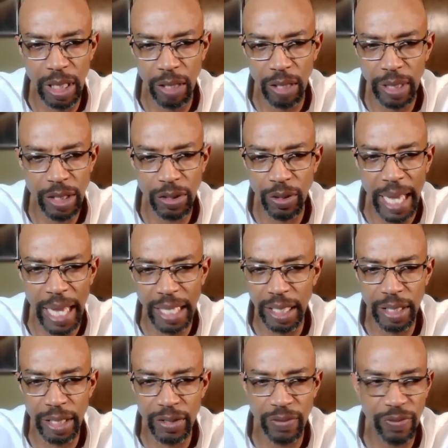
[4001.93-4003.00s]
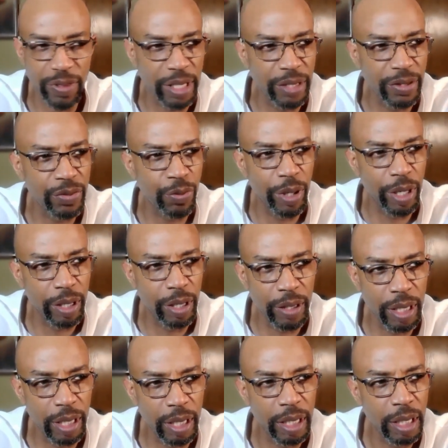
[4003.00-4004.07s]
externalities of things, where
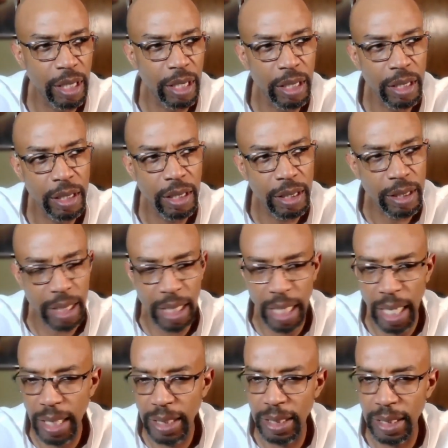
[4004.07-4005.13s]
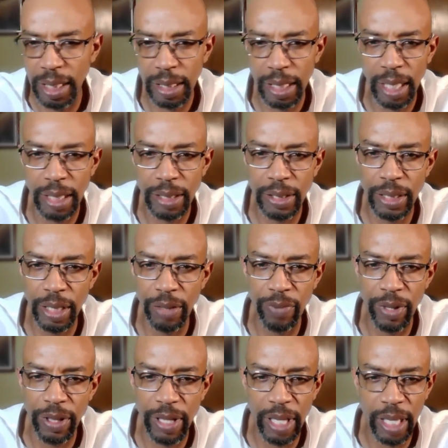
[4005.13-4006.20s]
the content that's
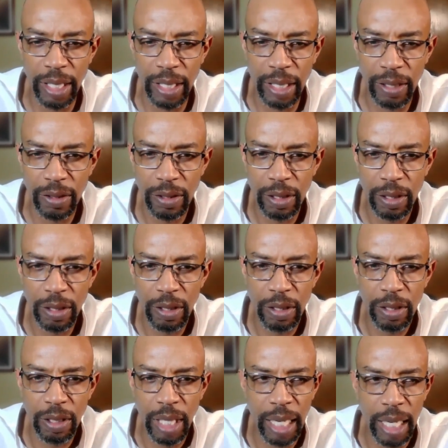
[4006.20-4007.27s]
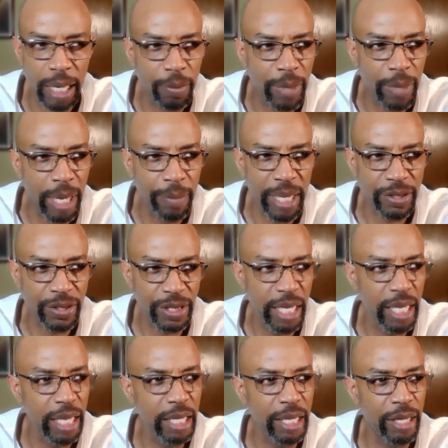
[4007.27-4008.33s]
within. I'm not
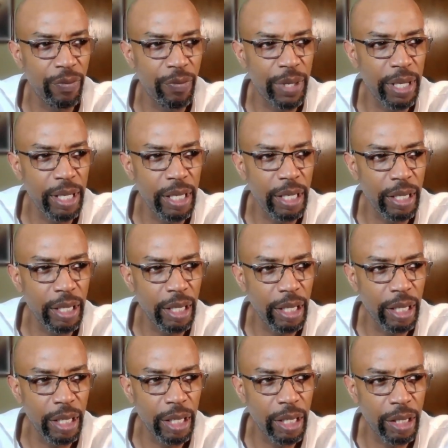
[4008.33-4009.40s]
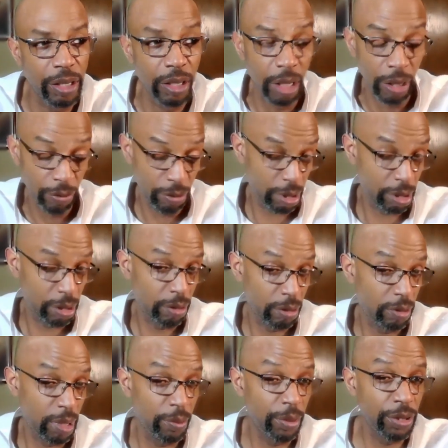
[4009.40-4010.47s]
saying that we don't
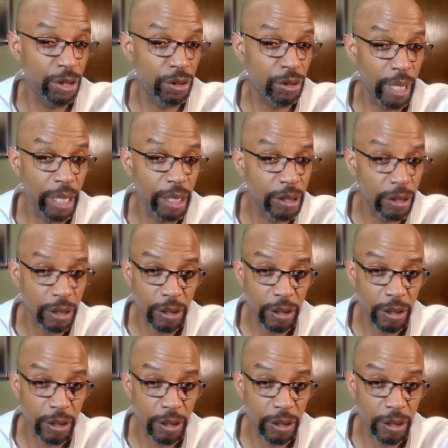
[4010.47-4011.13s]
demonstrate